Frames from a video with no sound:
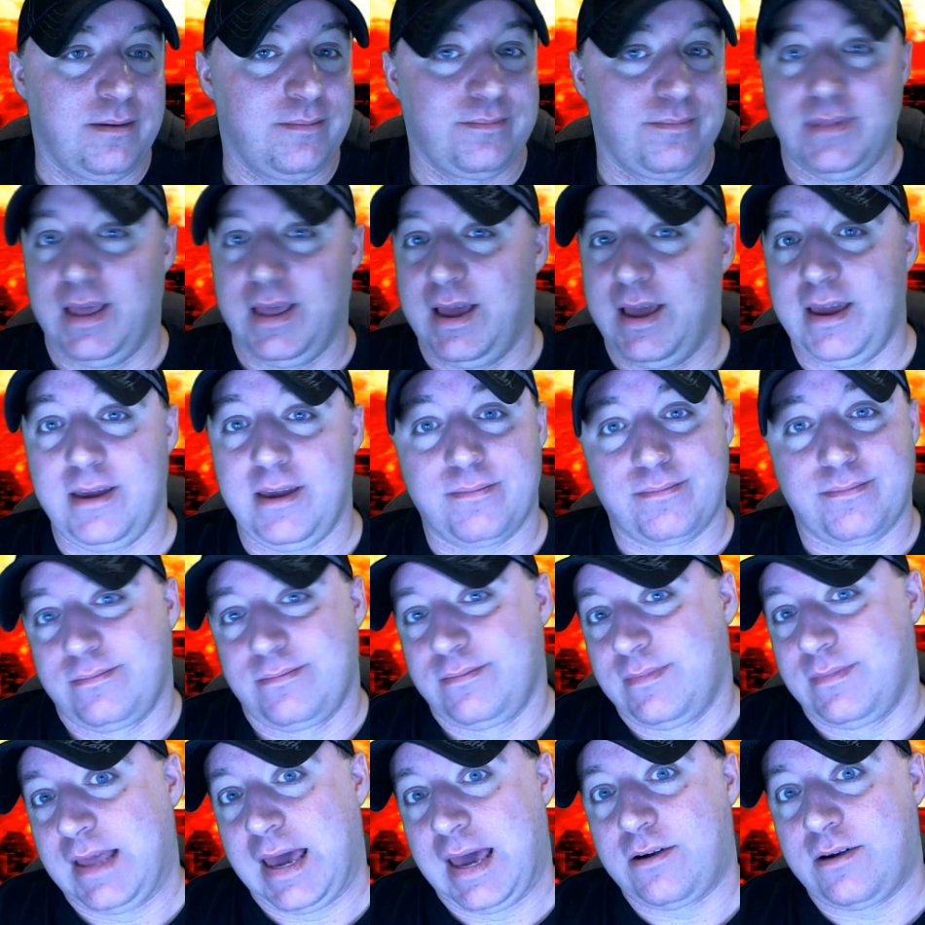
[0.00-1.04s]
Hey,
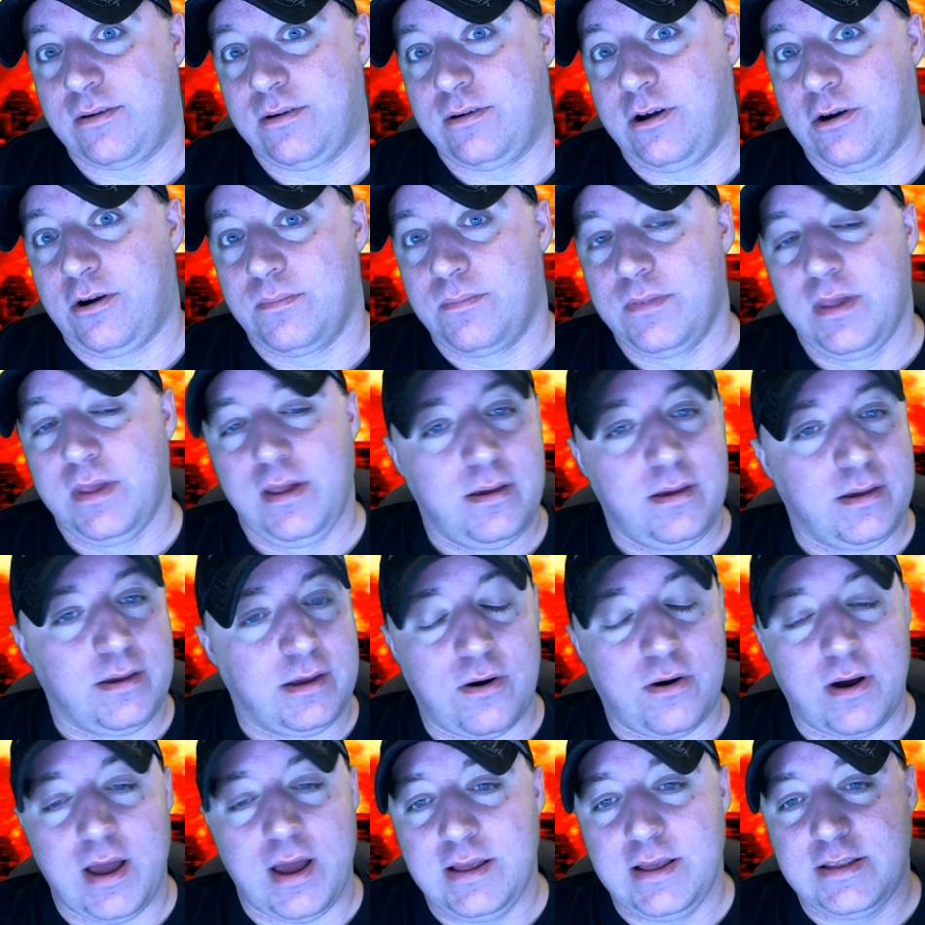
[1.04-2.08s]
I don't know. You
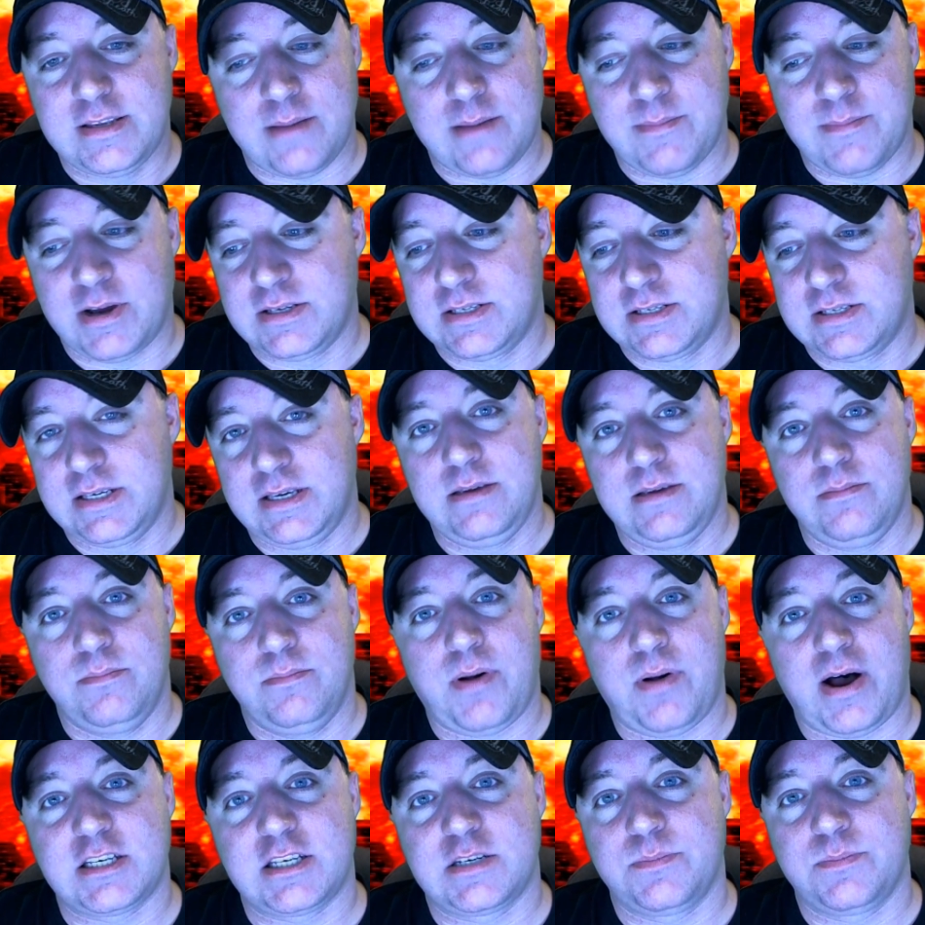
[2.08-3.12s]
know, anytime I see
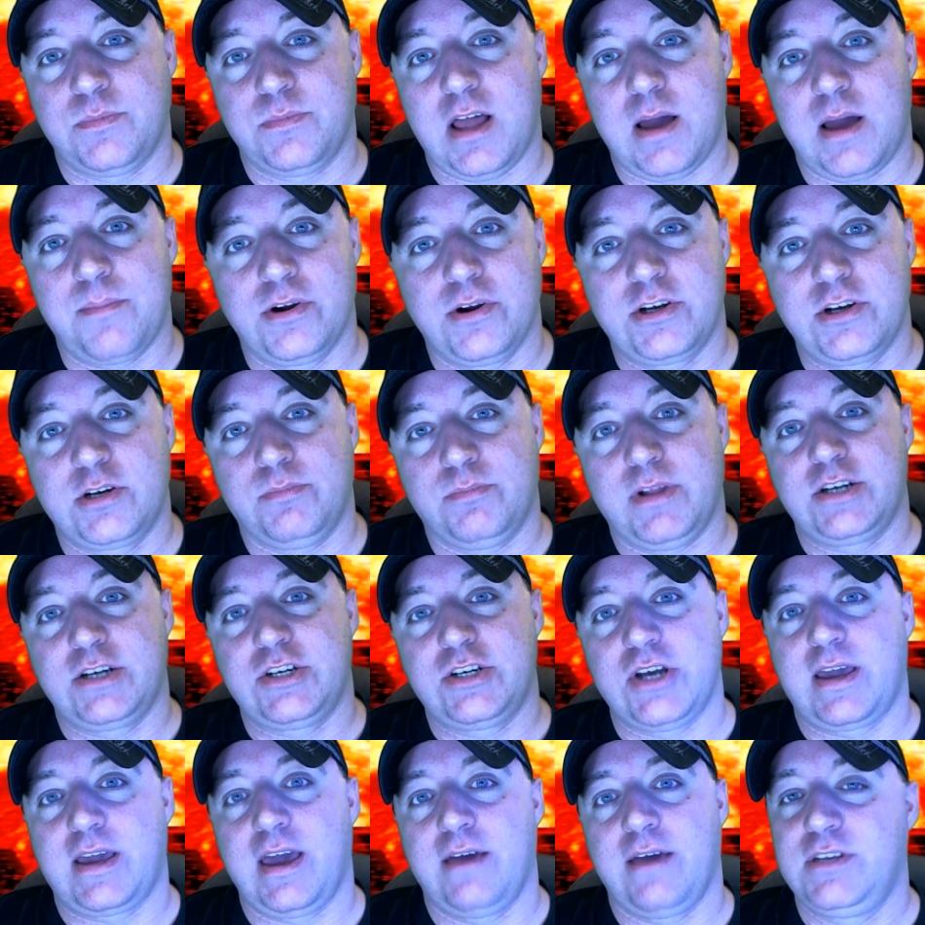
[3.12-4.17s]
possible Operation
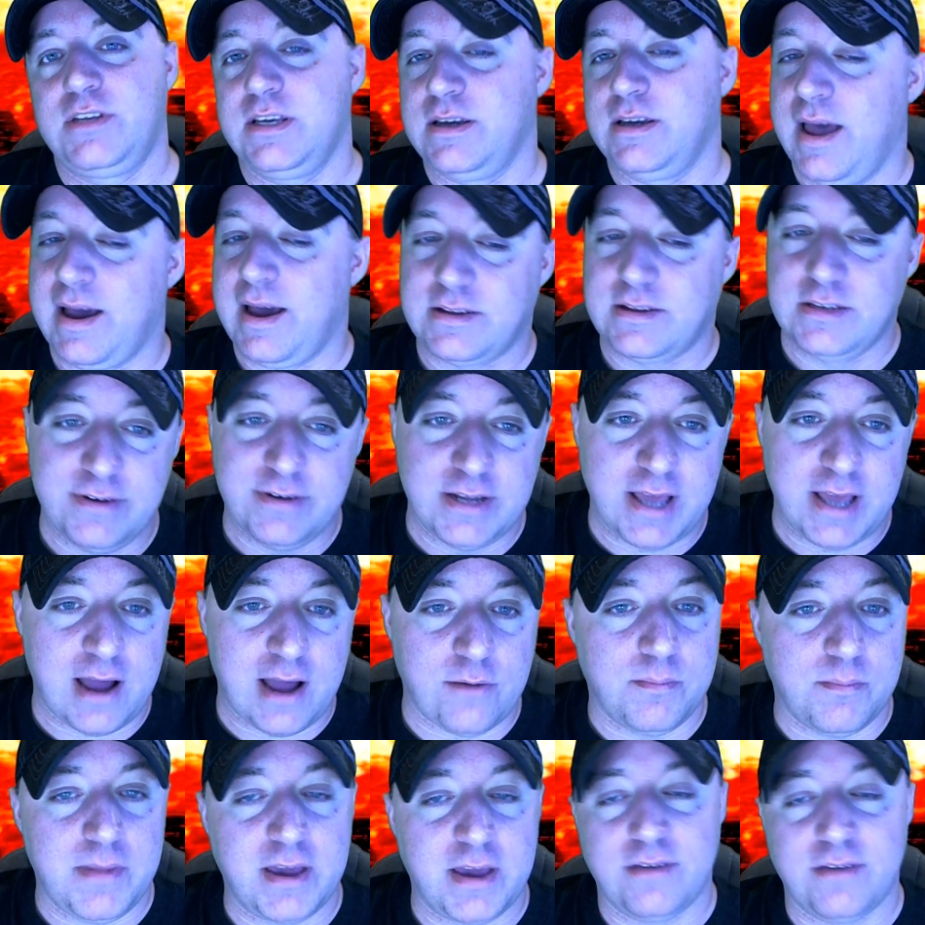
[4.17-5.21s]
Blackjack activity, I
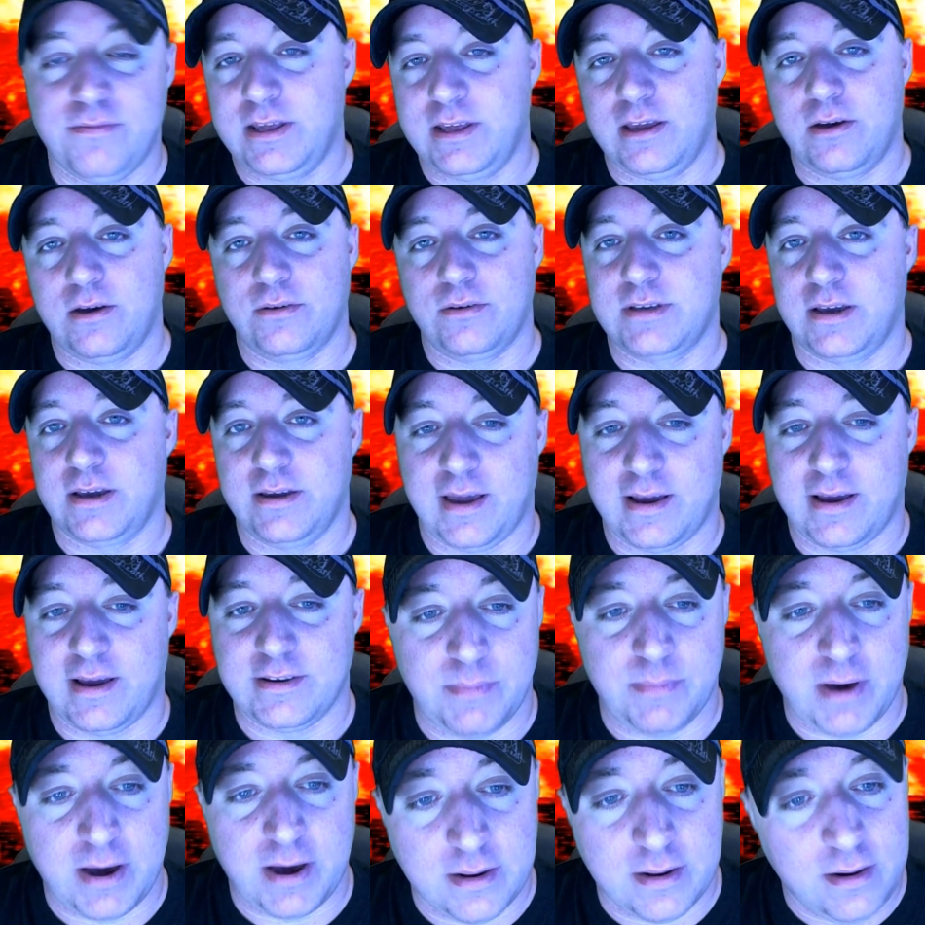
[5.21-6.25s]
will make a video and tell you guys
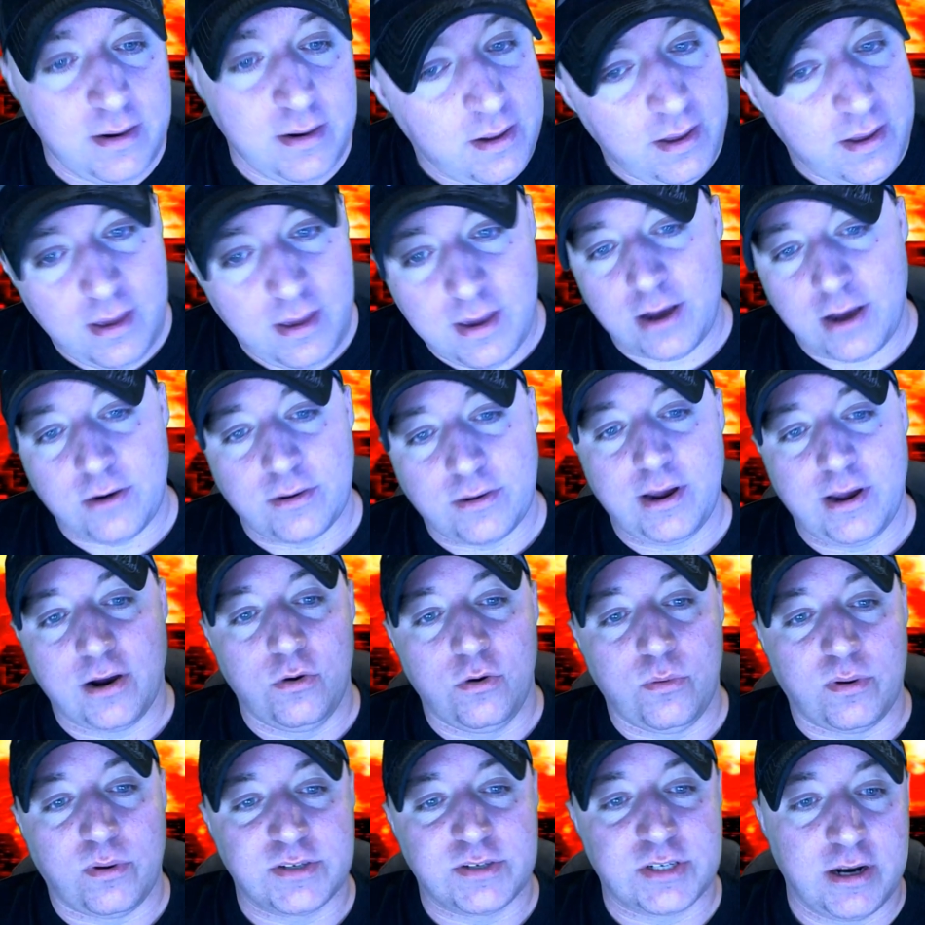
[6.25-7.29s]
about it. I don't care
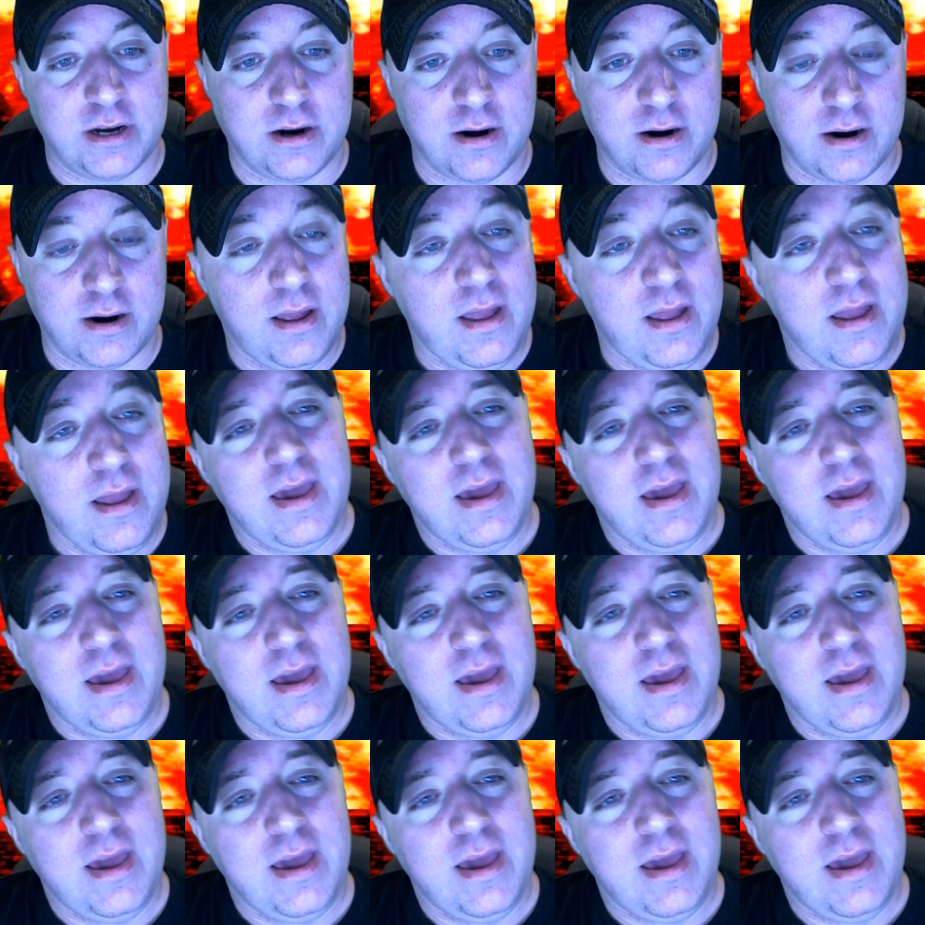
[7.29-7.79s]
who wants to hear it.